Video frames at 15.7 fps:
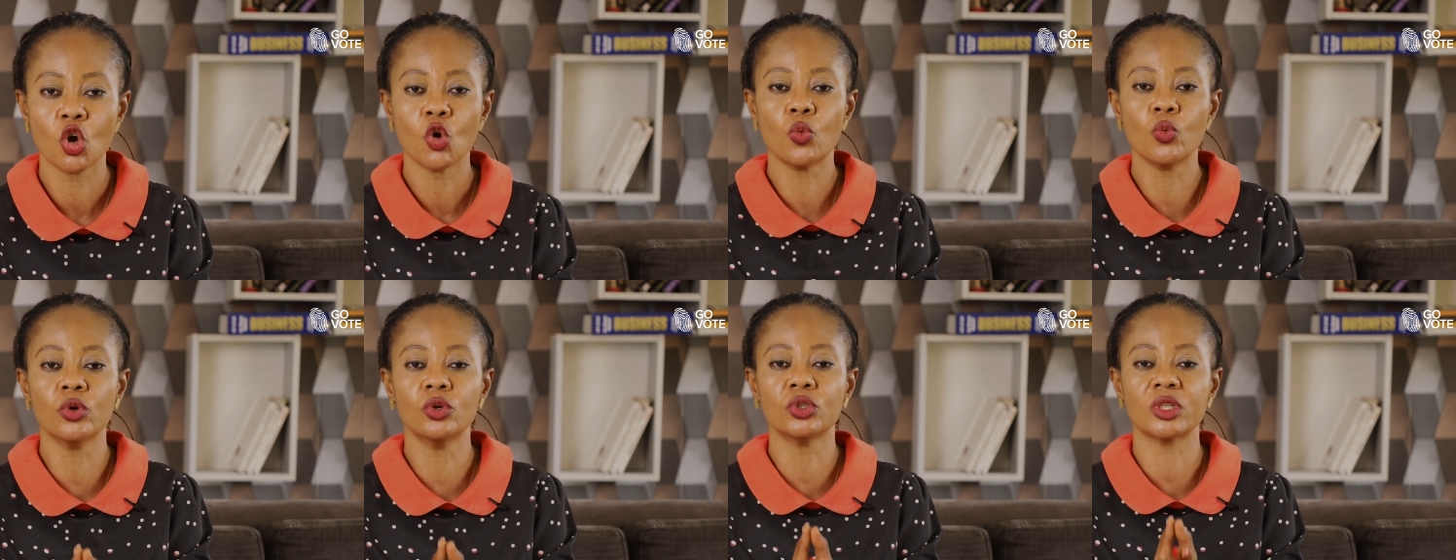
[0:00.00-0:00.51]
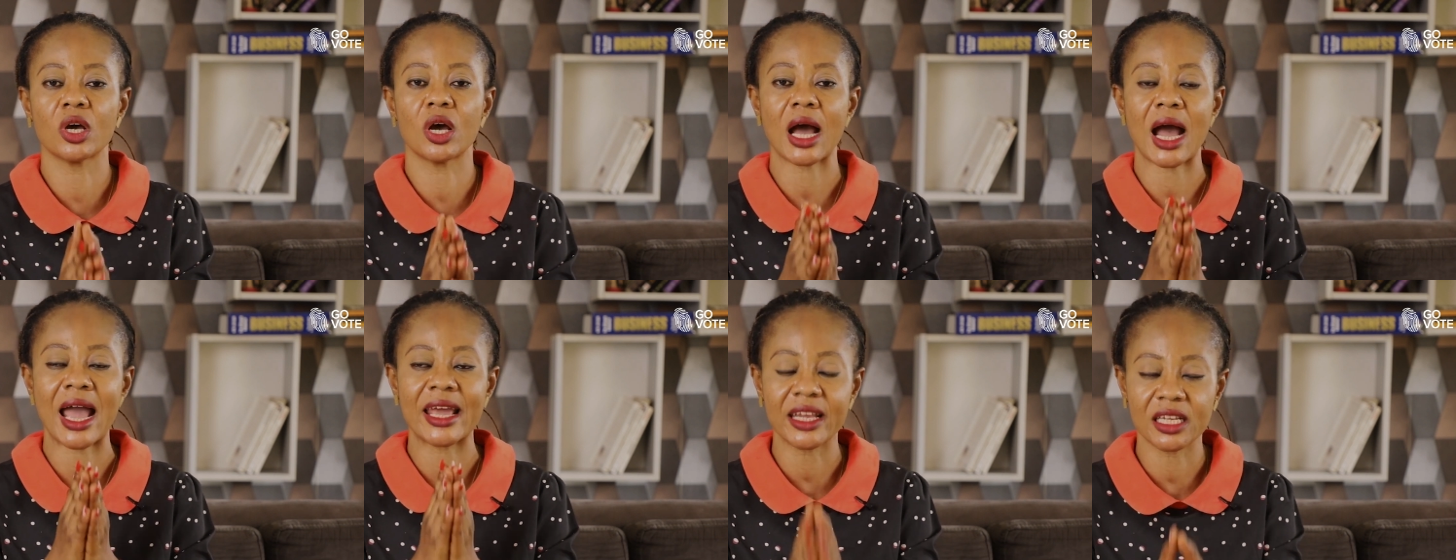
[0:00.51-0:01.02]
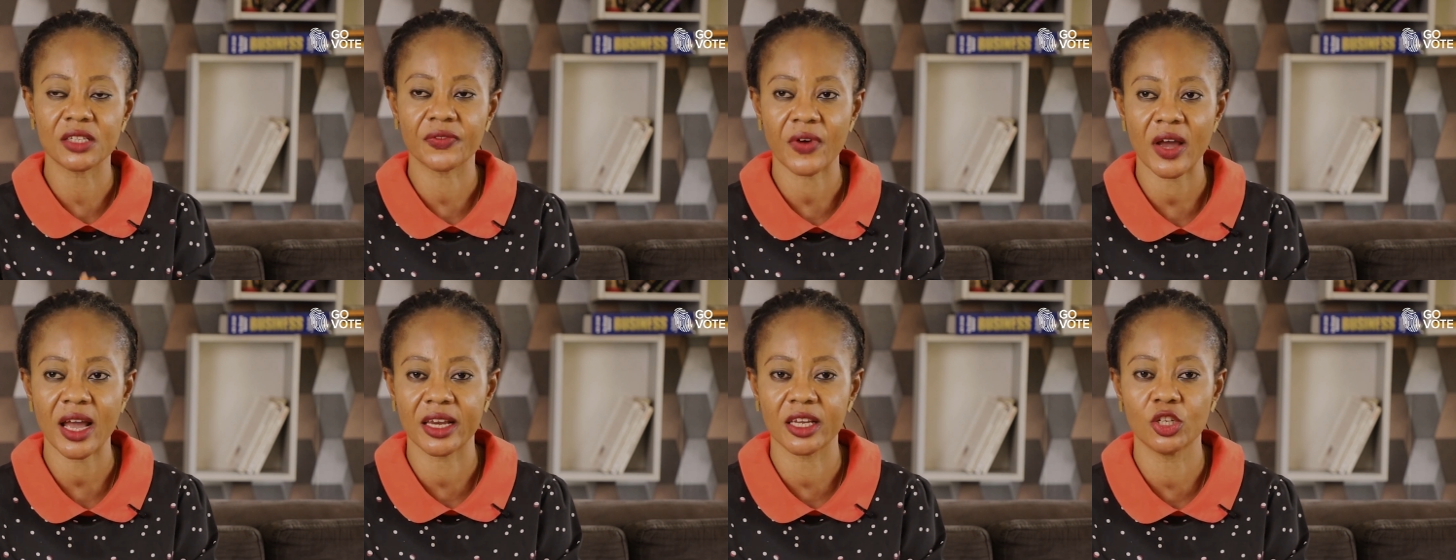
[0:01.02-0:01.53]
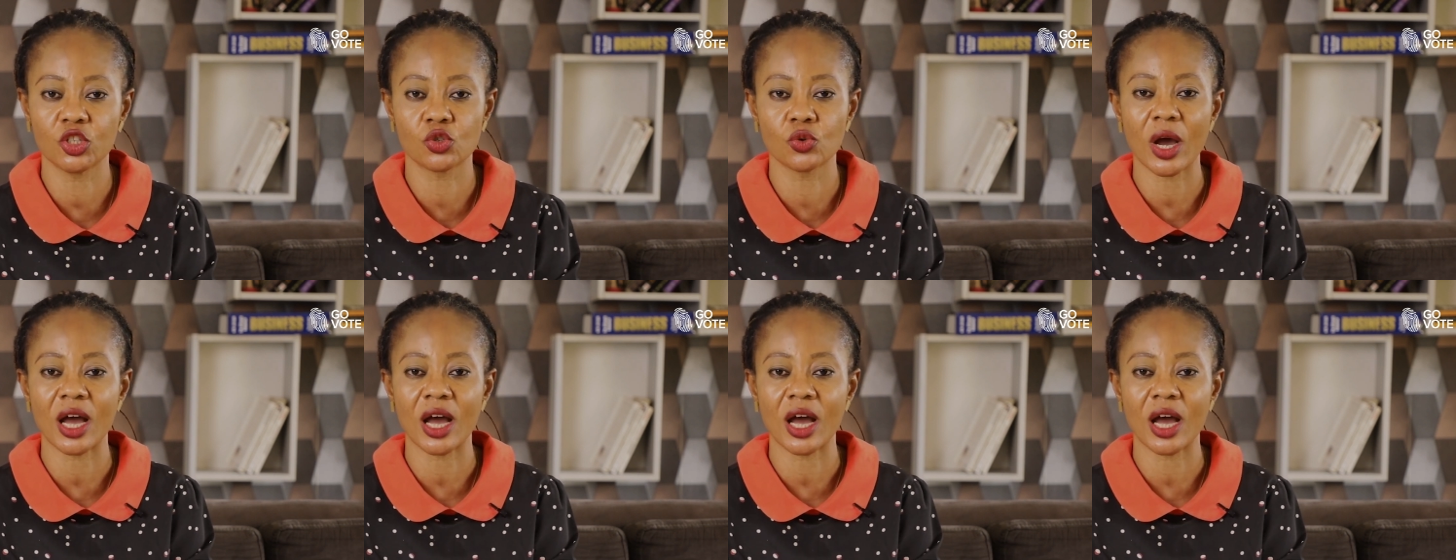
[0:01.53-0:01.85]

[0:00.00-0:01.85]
We would identify an issue,